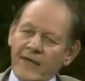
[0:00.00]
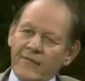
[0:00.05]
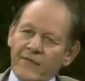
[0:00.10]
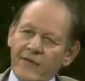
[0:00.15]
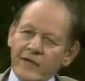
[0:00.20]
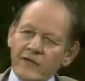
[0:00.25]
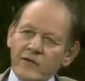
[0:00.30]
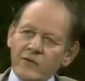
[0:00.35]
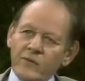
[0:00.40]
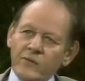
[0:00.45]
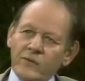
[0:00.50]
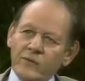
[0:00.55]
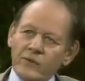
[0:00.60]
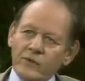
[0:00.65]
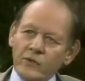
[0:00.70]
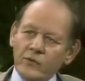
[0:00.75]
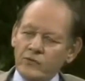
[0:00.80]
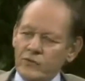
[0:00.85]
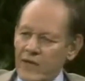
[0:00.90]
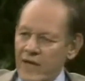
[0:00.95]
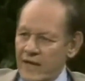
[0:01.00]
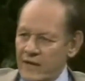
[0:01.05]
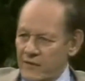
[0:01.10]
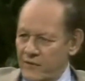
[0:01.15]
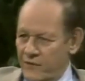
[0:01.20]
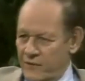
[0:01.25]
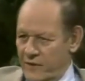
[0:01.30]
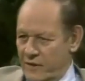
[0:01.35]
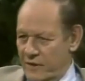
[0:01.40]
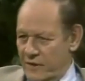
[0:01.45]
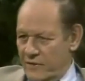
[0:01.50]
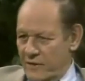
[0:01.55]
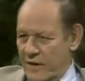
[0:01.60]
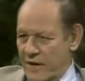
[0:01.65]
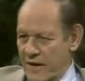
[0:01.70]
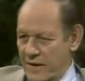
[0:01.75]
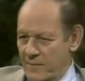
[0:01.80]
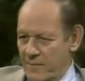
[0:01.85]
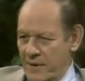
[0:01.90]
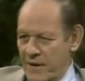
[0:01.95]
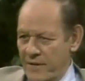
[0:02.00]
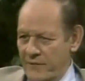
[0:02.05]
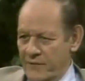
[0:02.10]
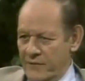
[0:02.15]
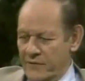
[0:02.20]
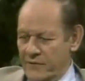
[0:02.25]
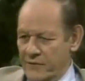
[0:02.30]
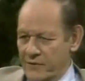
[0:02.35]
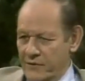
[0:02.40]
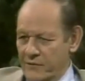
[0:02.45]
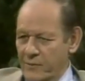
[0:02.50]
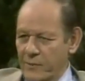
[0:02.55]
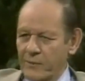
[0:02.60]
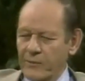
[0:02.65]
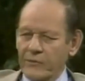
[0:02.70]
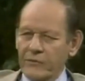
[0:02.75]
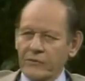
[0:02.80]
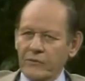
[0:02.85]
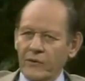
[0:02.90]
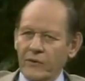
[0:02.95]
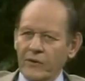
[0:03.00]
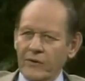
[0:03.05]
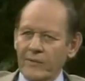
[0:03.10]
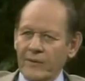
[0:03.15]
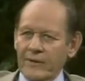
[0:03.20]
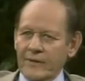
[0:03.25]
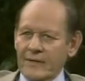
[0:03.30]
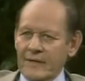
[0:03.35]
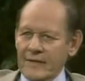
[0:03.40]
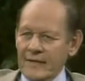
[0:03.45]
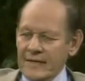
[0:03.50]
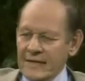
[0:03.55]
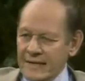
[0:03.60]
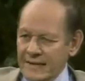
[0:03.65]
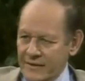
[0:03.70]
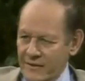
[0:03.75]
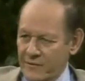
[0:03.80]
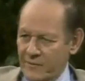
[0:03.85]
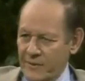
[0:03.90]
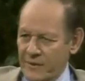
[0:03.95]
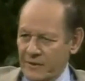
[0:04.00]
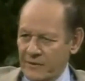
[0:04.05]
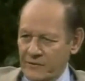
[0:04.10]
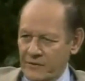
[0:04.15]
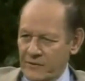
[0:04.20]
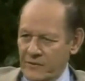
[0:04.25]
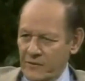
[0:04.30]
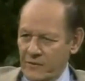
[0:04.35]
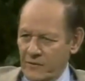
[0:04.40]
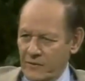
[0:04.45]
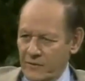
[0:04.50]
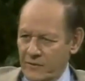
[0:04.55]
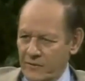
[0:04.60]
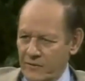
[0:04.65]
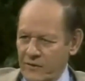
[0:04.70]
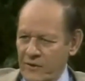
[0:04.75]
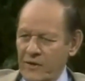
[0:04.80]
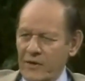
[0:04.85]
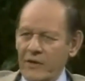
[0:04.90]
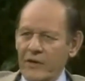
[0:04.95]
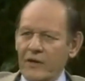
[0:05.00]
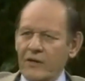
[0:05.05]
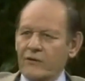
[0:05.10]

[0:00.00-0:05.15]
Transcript: And then you test the hypothesis. But when you talk about God as being the cause...